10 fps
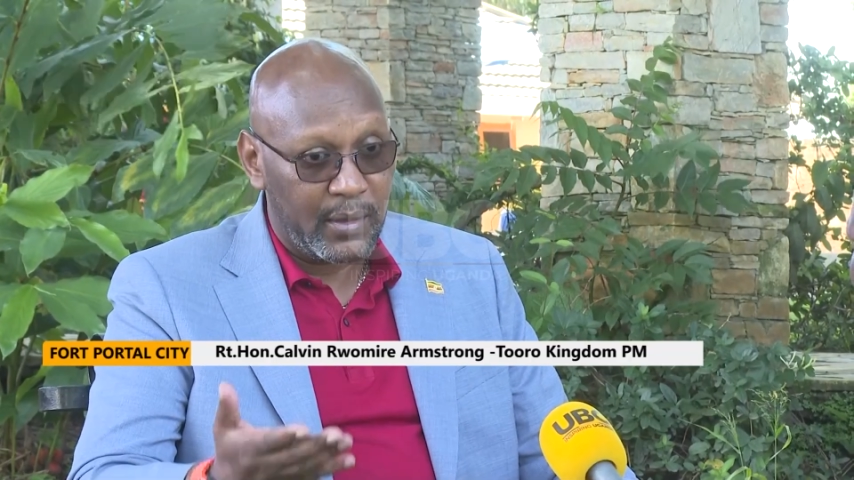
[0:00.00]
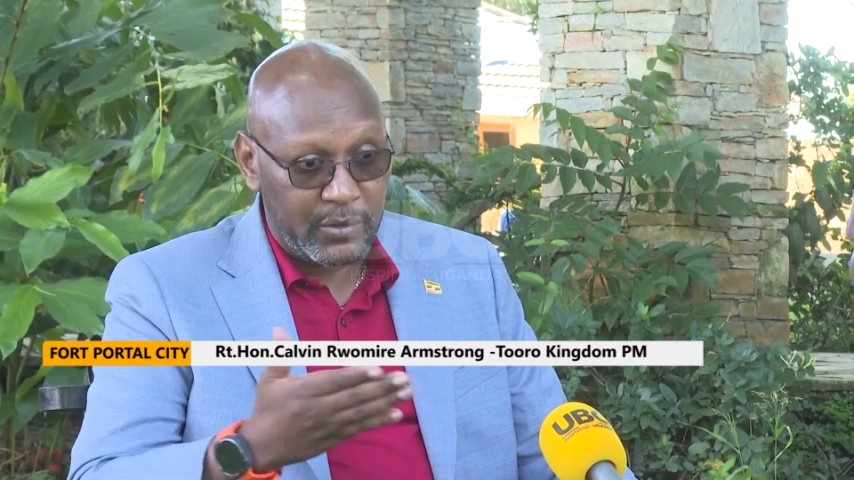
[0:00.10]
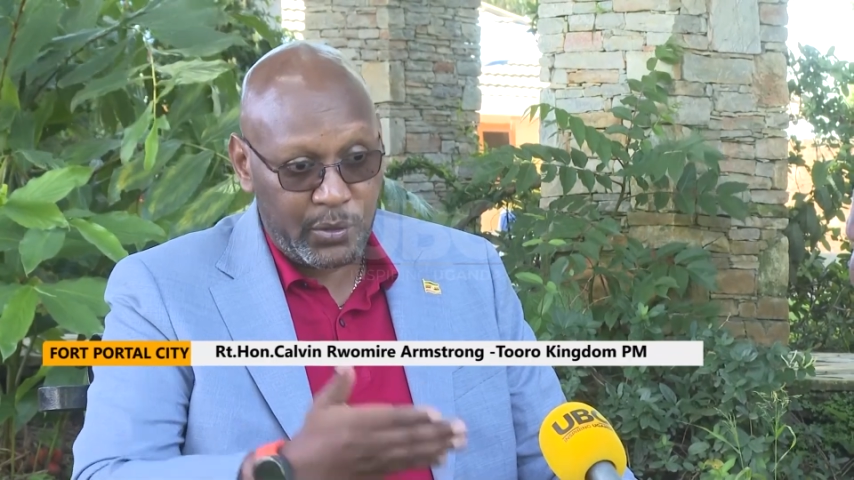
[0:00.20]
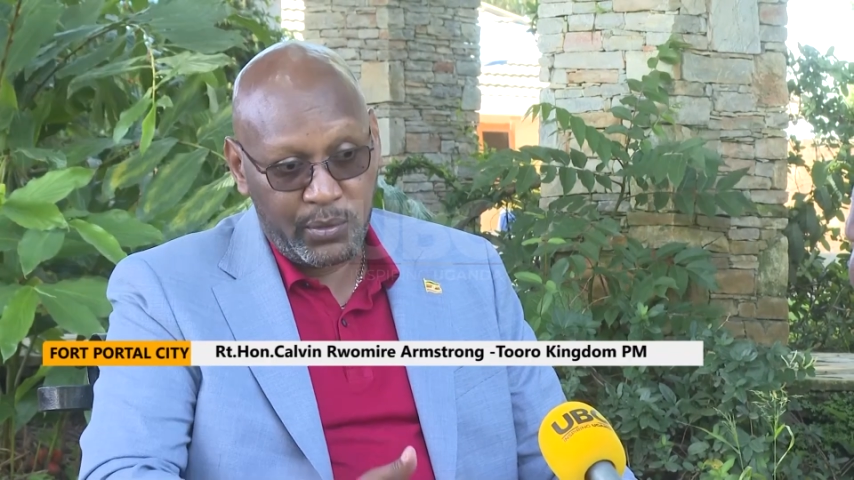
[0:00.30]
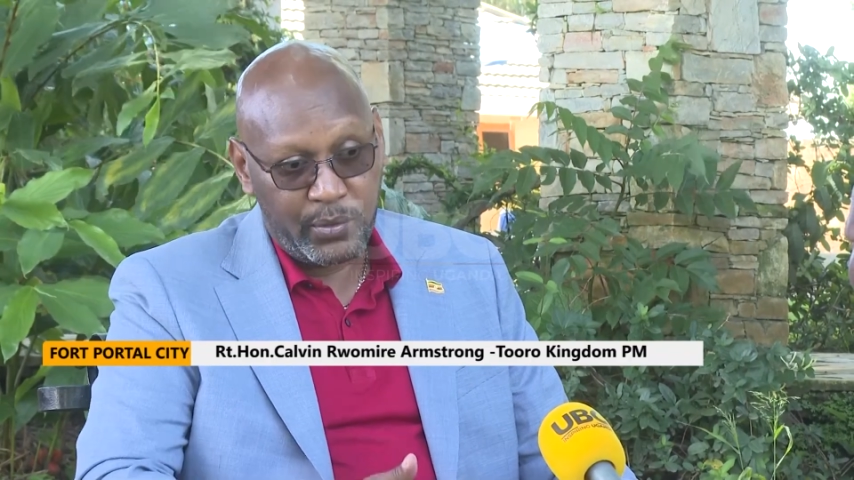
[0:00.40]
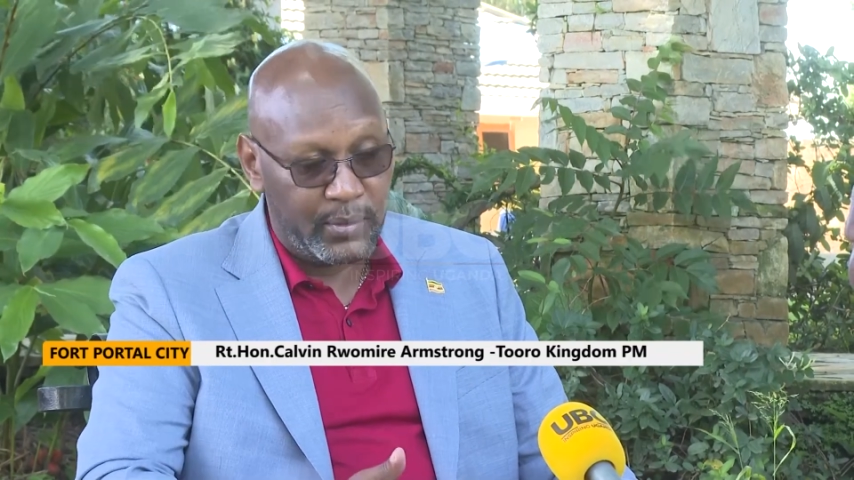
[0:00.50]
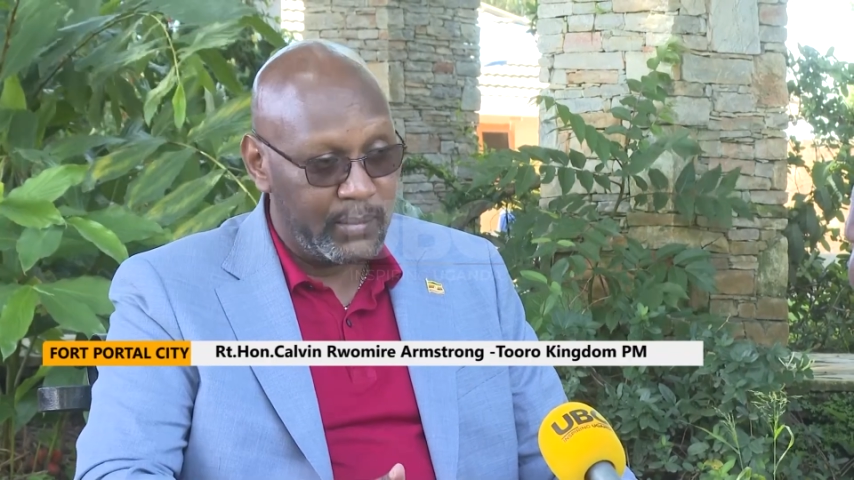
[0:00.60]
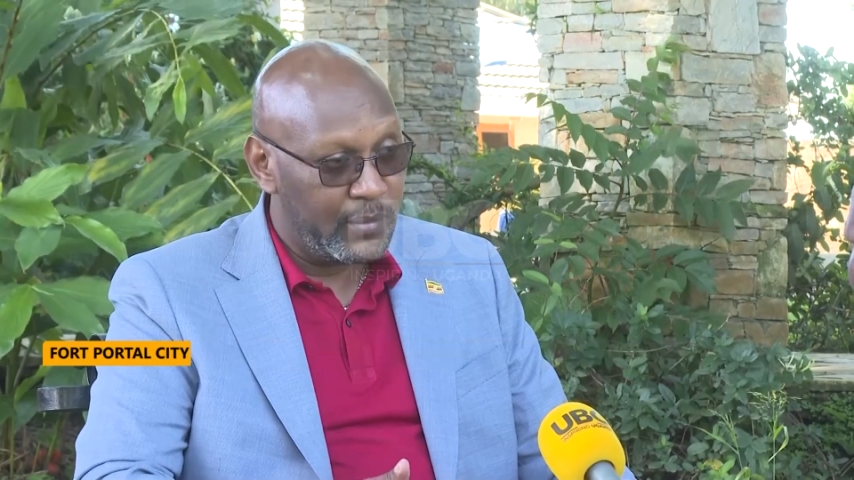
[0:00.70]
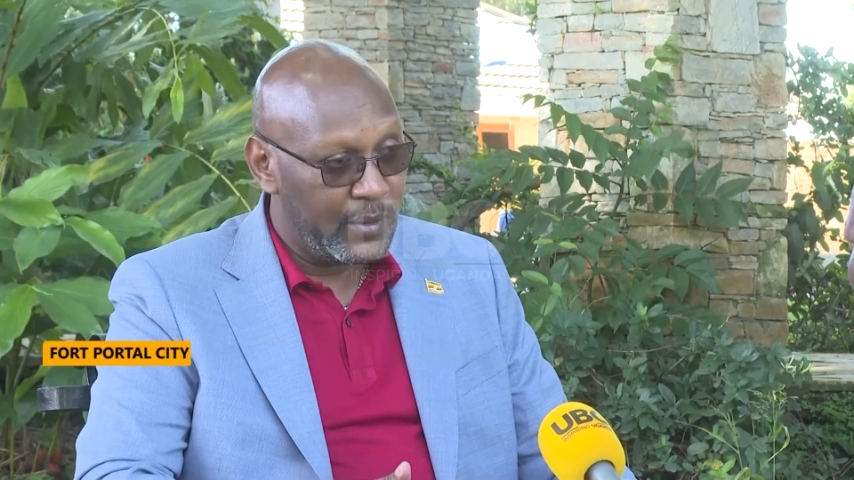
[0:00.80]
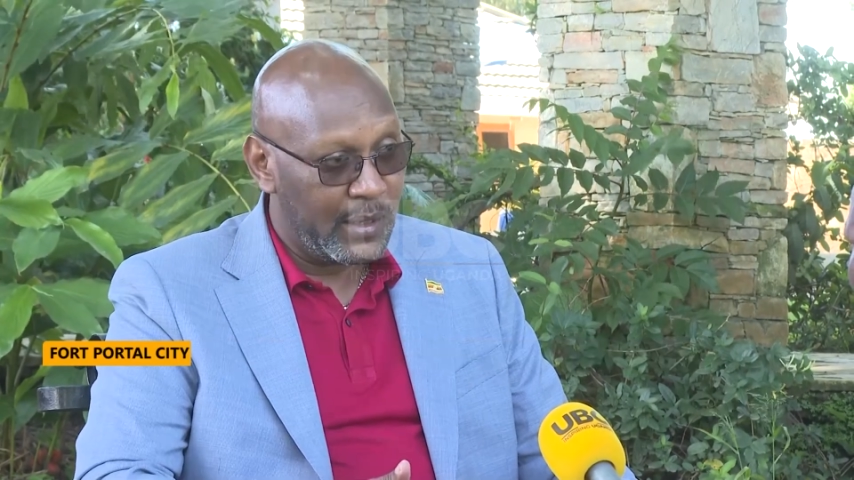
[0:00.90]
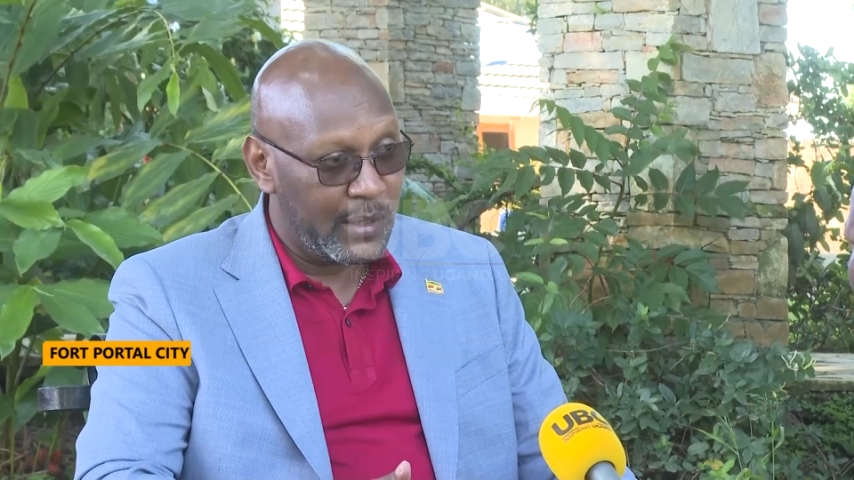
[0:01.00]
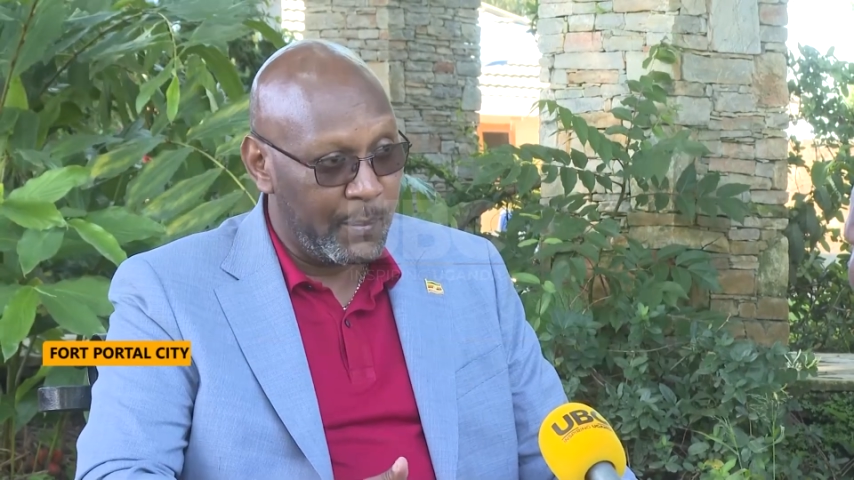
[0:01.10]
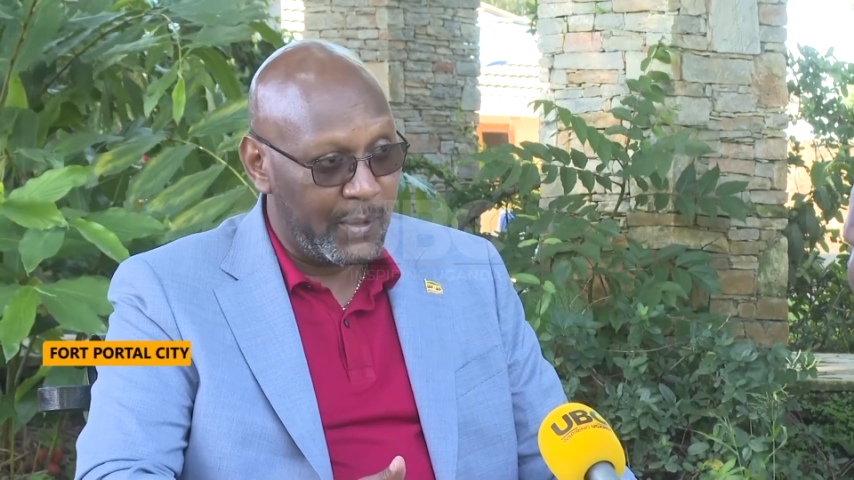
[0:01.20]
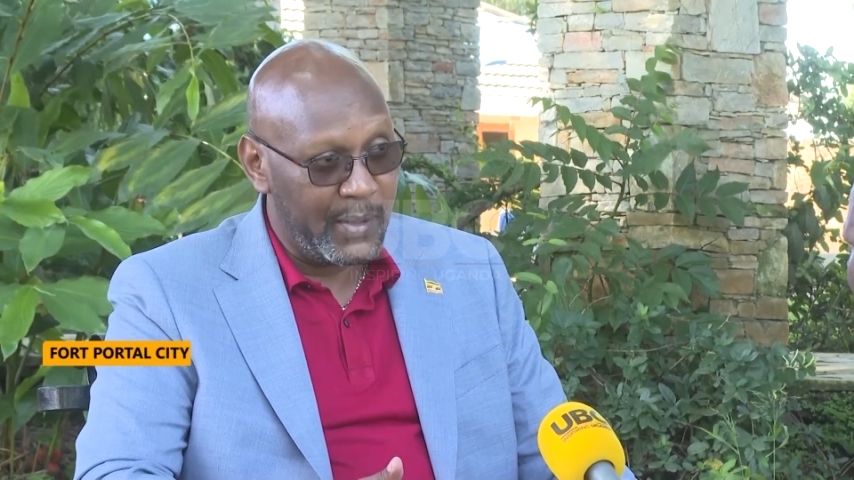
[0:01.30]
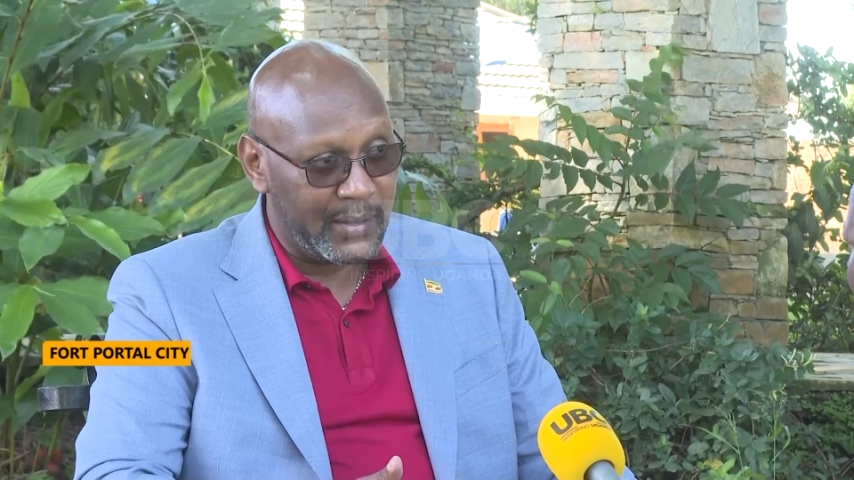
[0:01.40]
to
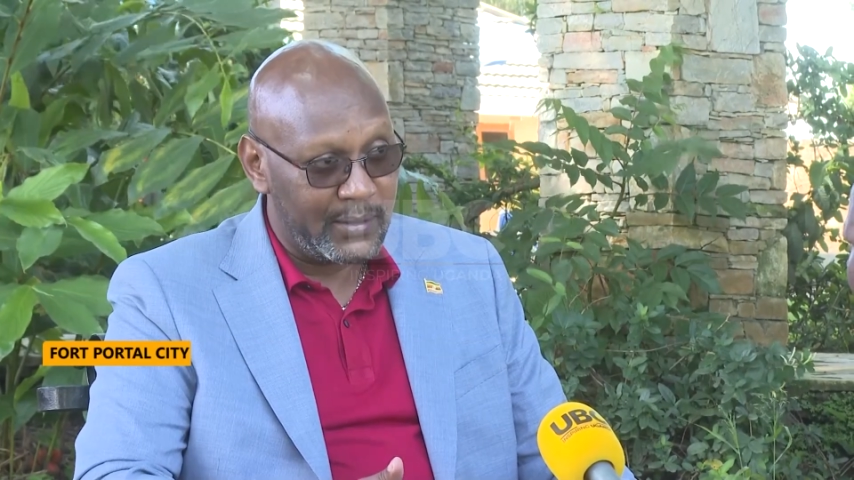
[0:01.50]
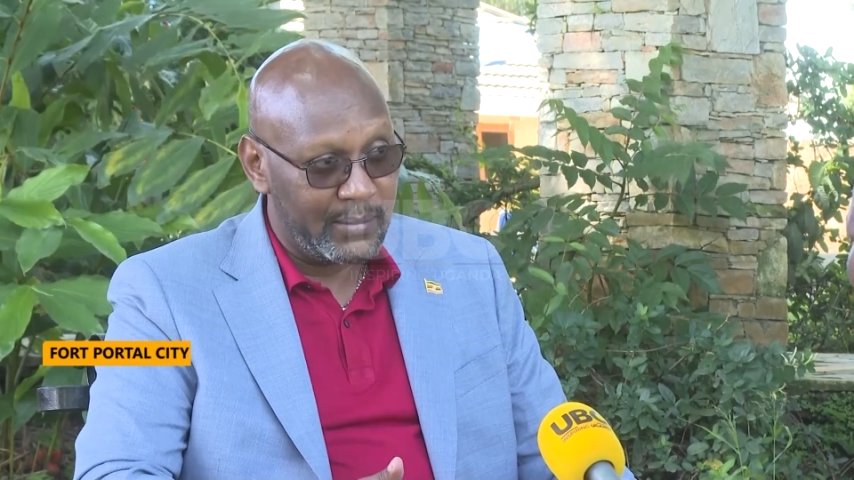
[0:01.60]
implement